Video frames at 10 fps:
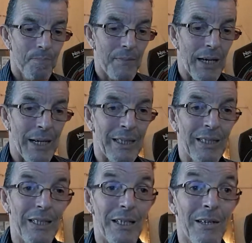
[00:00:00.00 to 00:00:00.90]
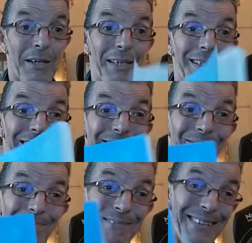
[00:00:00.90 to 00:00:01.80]
And like,
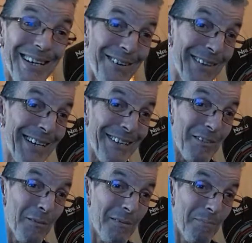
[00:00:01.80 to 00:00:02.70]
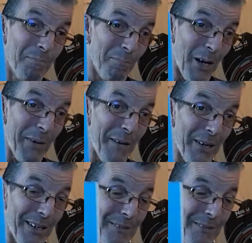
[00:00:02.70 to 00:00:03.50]
here it is, my baby.